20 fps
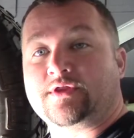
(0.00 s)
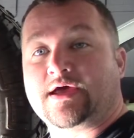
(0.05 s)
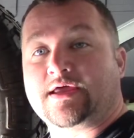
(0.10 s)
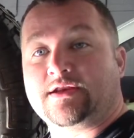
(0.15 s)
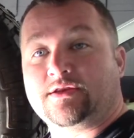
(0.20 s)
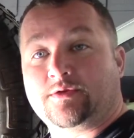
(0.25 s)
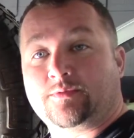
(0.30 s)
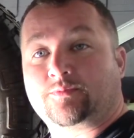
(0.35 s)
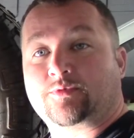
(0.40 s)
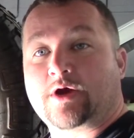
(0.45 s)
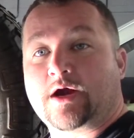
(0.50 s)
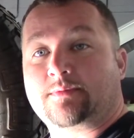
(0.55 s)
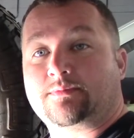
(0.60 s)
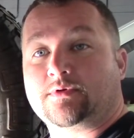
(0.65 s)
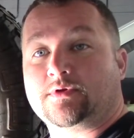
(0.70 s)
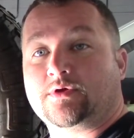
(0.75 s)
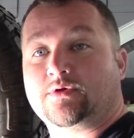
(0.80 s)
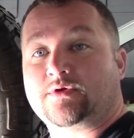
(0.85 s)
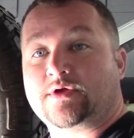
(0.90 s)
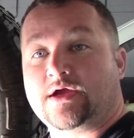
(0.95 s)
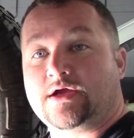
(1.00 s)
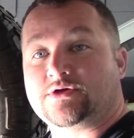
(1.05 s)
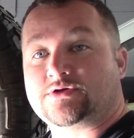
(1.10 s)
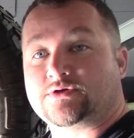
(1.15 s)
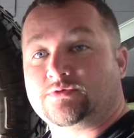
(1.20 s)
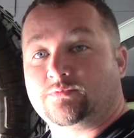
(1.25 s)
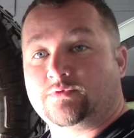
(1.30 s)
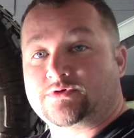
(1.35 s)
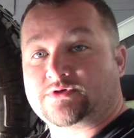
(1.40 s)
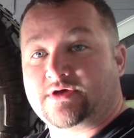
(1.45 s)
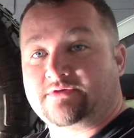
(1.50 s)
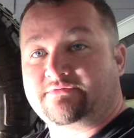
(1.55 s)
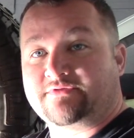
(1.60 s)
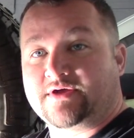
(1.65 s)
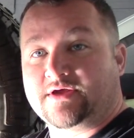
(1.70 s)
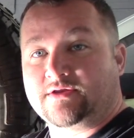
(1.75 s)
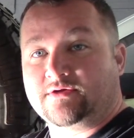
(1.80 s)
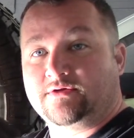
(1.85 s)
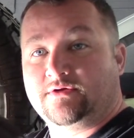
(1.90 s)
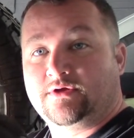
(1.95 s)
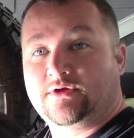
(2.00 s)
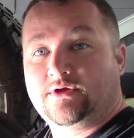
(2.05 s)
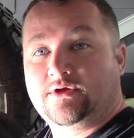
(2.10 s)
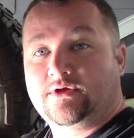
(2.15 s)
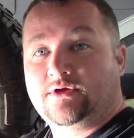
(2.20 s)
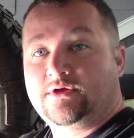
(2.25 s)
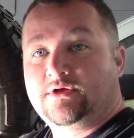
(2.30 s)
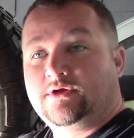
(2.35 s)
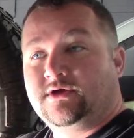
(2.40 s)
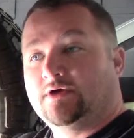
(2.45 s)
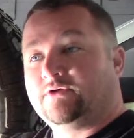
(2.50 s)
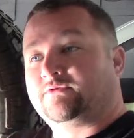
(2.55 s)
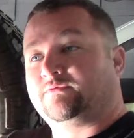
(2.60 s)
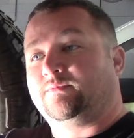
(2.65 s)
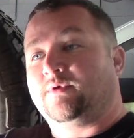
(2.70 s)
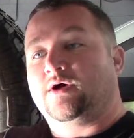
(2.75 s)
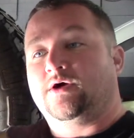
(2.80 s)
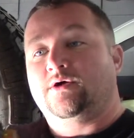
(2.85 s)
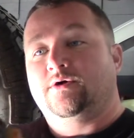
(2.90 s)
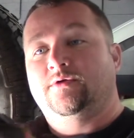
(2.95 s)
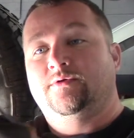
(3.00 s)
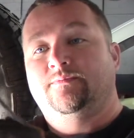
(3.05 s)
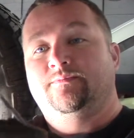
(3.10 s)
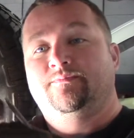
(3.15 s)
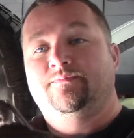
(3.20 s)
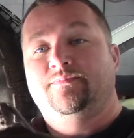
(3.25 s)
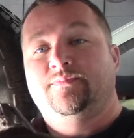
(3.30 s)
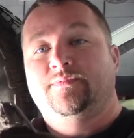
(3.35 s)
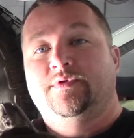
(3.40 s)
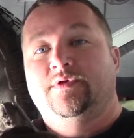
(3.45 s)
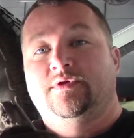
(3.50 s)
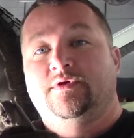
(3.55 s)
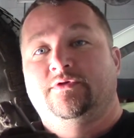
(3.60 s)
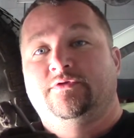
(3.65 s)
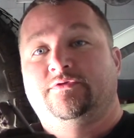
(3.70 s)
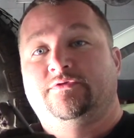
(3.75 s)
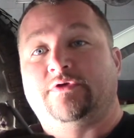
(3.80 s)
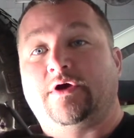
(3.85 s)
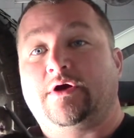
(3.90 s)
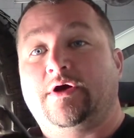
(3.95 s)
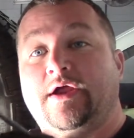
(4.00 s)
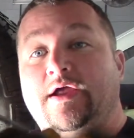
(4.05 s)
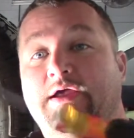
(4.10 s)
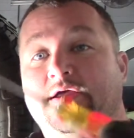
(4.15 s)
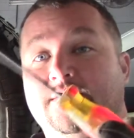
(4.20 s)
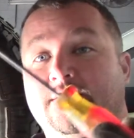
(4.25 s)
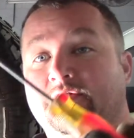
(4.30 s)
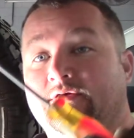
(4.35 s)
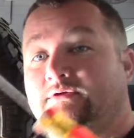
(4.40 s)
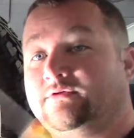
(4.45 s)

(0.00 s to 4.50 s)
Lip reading: that in the proper location, which I found a small start head